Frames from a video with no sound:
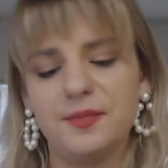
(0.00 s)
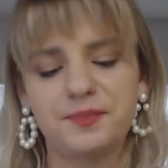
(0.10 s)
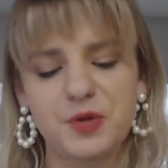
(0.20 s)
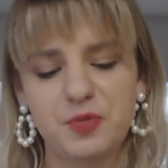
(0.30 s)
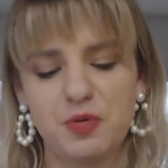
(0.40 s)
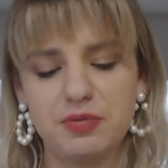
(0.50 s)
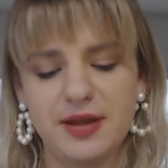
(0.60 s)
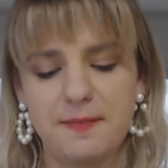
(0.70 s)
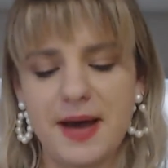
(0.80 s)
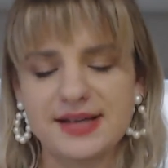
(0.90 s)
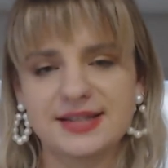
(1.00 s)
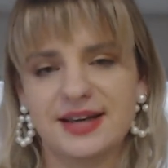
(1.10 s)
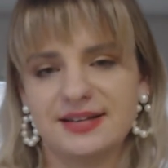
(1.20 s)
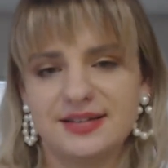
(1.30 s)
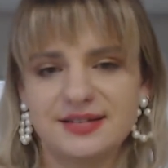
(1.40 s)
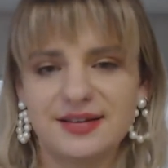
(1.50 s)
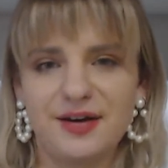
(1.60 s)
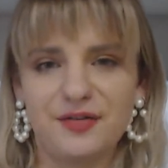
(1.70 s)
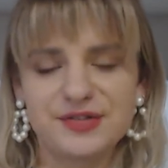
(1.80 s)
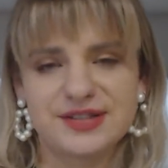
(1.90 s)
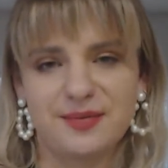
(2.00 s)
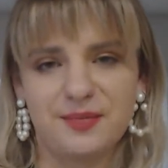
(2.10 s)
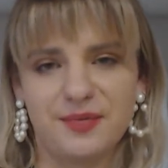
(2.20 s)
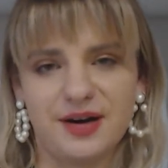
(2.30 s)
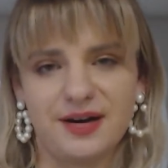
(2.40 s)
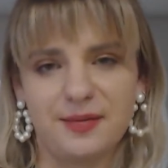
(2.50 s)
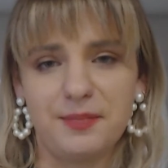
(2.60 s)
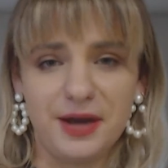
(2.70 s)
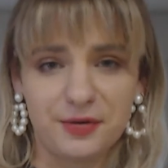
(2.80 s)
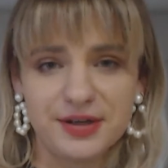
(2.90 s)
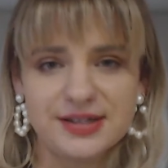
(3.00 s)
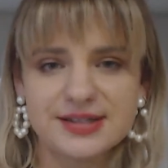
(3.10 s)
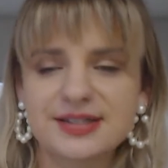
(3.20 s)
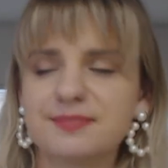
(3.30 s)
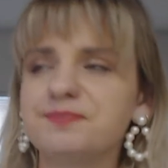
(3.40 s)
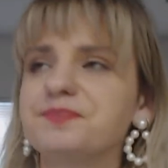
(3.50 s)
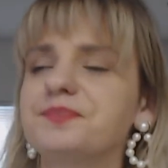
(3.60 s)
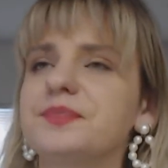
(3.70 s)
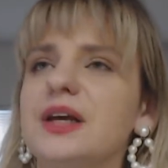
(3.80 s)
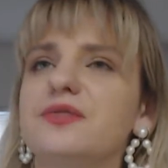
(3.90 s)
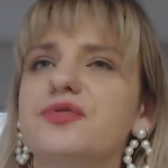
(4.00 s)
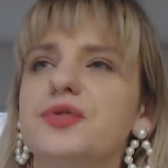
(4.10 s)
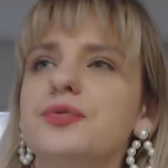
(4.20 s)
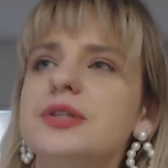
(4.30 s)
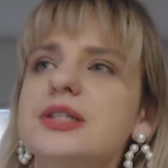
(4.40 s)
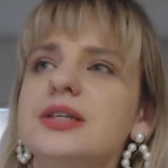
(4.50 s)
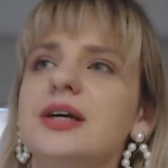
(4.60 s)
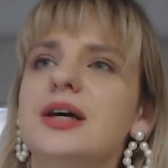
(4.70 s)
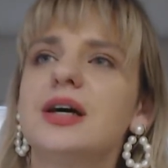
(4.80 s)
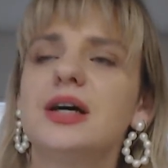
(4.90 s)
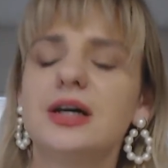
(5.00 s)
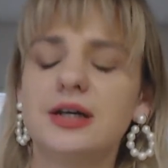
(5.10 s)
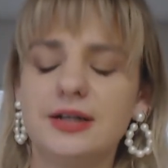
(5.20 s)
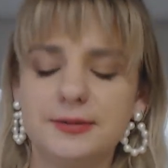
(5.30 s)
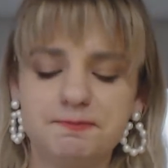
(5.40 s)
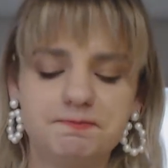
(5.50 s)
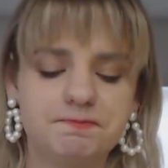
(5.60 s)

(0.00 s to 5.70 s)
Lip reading: probably a basket of some berries and fruits. Um,